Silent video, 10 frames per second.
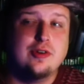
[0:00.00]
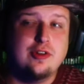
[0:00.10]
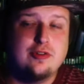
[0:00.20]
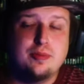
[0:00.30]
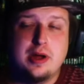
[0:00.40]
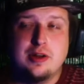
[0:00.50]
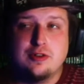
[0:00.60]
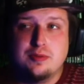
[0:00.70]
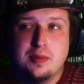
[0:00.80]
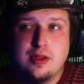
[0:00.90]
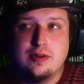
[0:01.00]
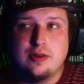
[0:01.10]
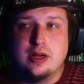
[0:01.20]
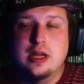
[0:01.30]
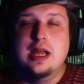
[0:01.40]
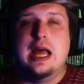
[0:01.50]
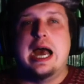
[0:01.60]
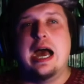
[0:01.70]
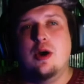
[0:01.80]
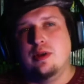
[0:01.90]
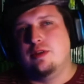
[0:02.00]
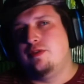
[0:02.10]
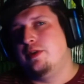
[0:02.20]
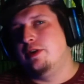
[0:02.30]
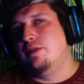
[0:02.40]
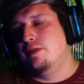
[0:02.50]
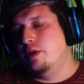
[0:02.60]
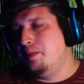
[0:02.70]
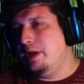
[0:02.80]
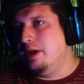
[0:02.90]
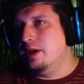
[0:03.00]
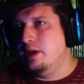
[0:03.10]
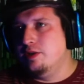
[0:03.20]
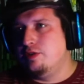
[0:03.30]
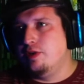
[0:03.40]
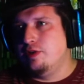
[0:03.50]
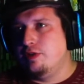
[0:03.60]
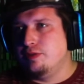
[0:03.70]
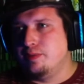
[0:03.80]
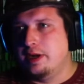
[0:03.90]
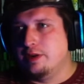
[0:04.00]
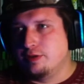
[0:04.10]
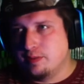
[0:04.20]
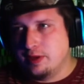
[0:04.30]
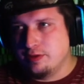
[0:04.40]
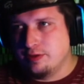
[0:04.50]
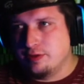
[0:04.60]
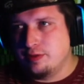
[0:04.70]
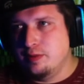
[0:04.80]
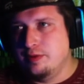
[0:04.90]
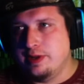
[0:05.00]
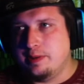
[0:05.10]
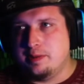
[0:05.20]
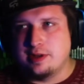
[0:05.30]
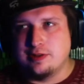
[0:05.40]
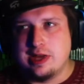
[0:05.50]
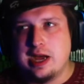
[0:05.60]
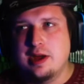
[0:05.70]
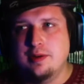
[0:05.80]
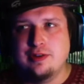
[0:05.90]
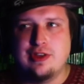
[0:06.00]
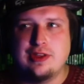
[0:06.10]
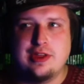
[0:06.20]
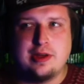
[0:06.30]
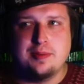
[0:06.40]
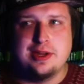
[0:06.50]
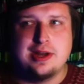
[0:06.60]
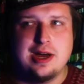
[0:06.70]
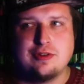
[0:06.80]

Soprano's mother. How is Vera Farmiga as Tony Soprano's mother in this movie? Because I always thought that could be an Oscar